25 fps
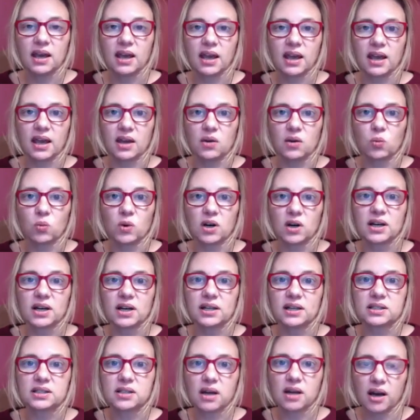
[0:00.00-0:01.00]
And we're going
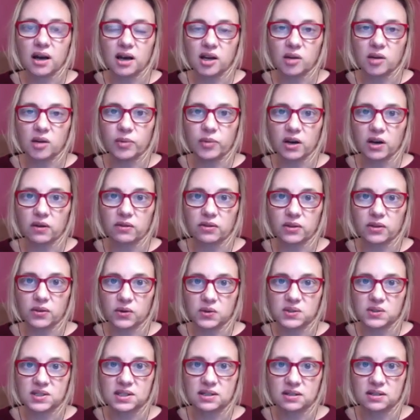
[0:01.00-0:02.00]
to talk about
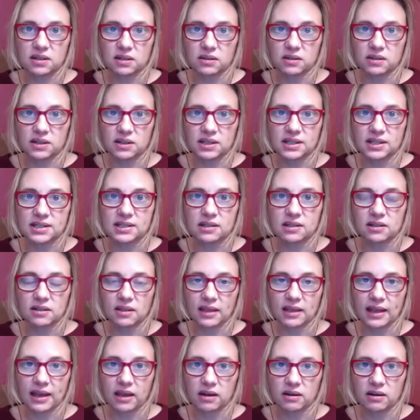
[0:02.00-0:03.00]
those theories
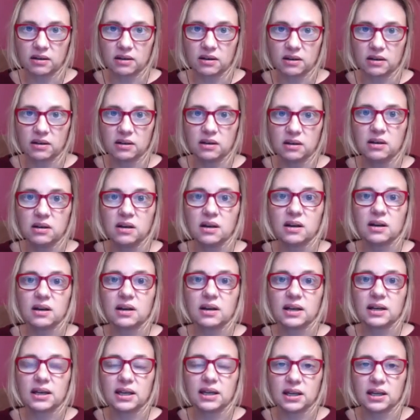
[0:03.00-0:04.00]
later
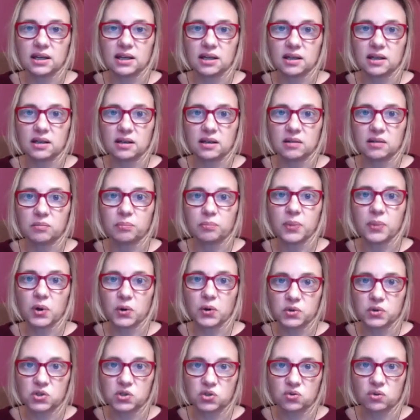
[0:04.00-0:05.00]
in
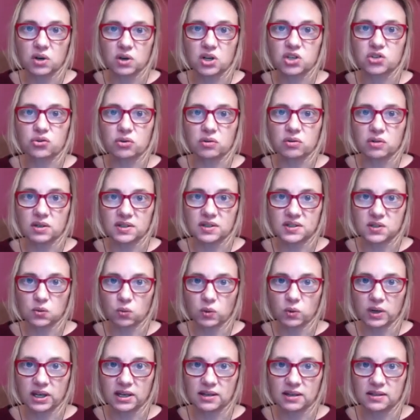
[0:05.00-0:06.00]
post-structuralist
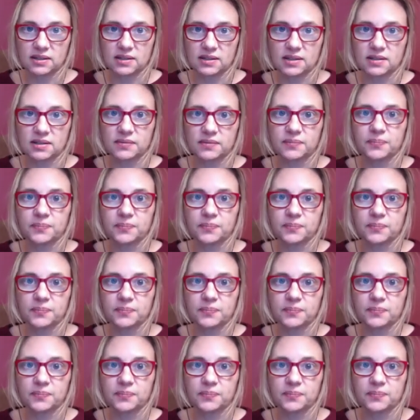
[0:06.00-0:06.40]
ways.